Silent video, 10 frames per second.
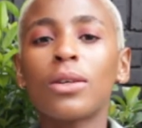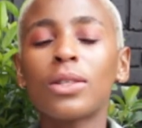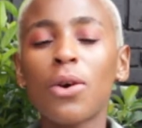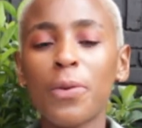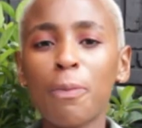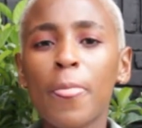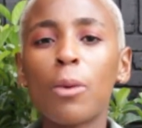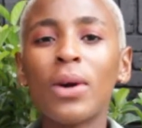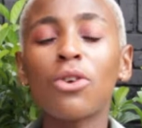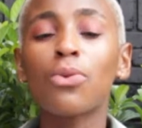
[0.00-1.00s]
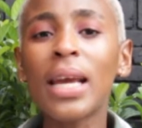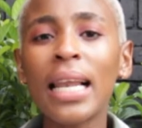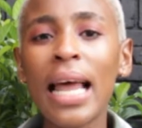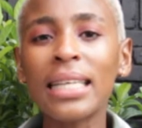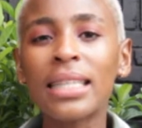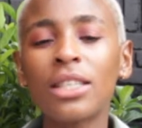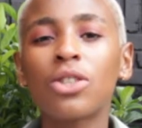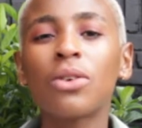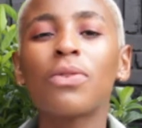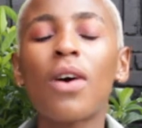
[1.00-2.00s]
So when you realize
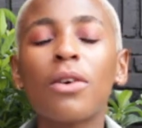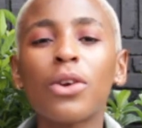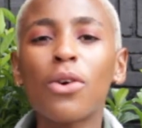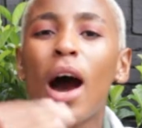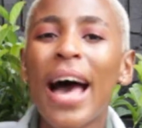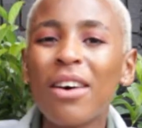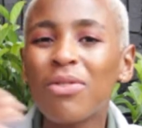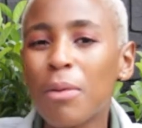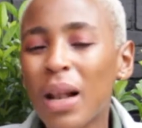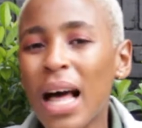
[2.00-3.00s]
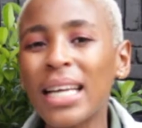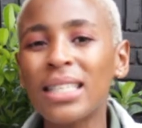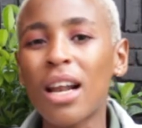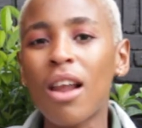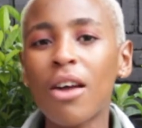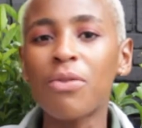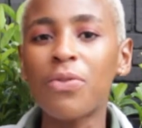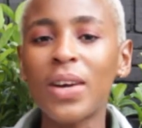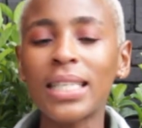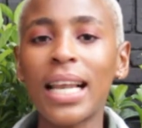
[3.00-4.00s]
that you have applied a lot of
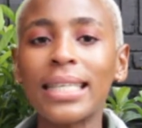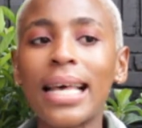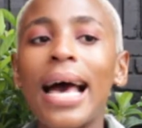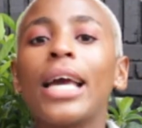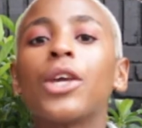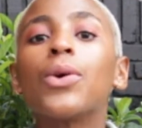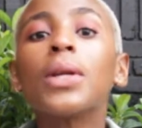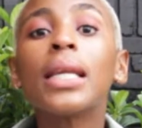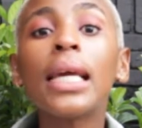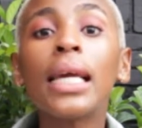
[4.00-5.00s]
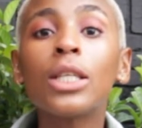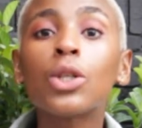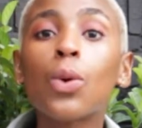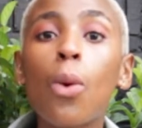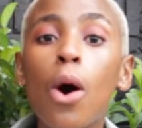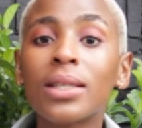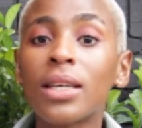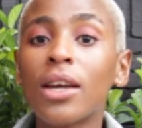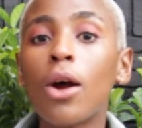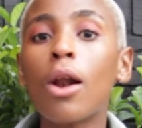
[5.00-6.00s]
fertilizer, you need to
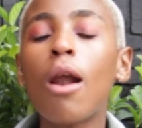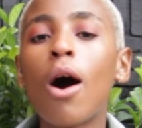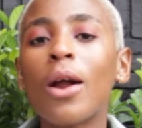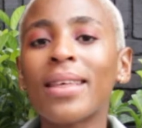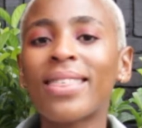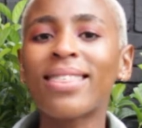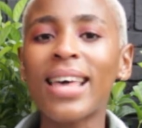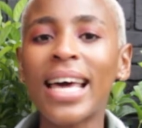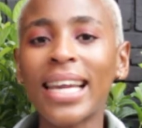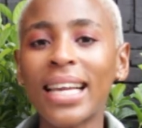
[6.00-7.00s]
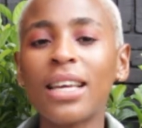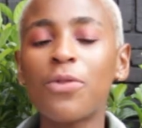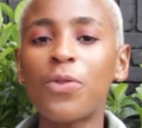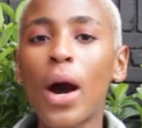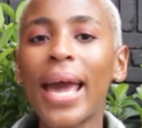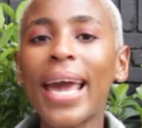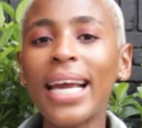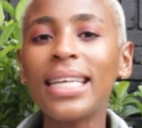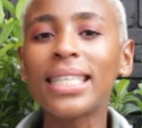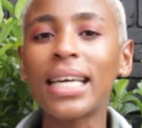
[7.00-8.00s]
water your lawn thoroughly for
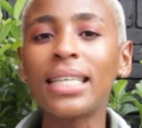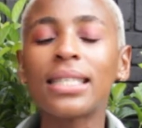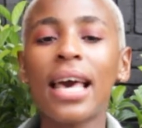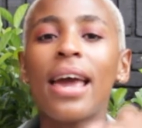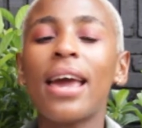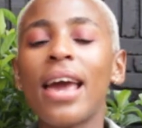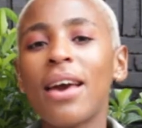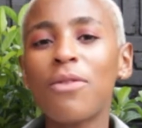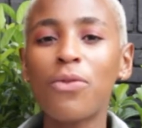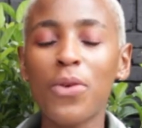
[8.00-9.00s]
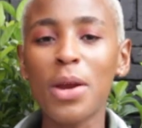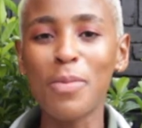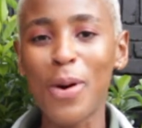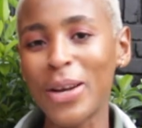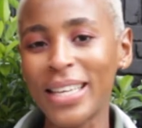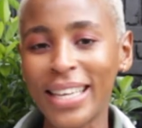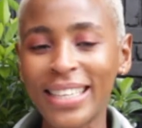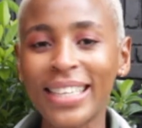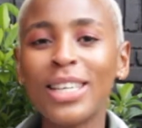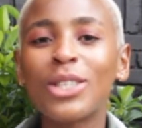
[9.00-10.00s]
8 days every
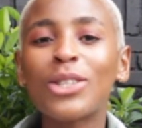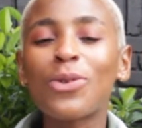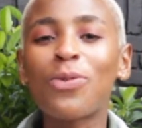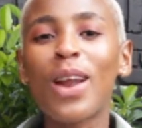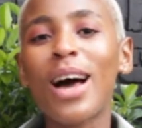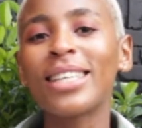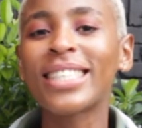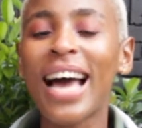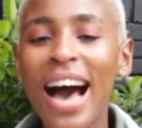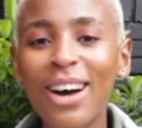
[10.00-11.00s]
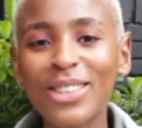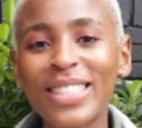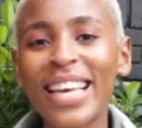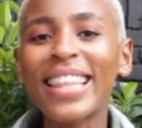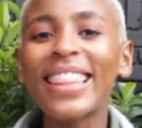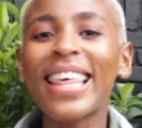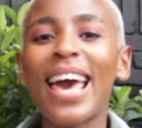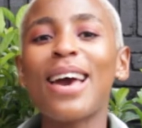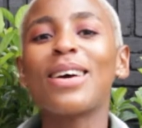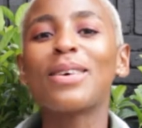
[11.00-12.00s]
morning to flush out
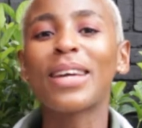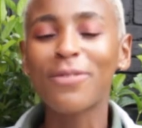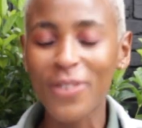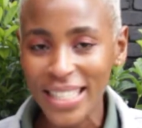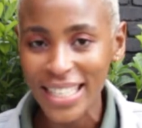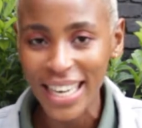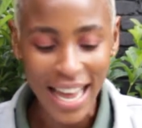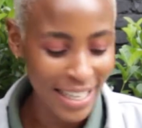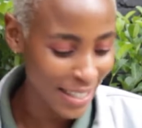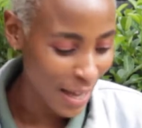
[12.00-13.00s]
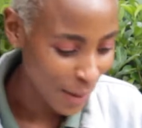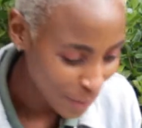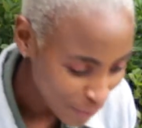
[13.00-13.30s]
the fertilizer.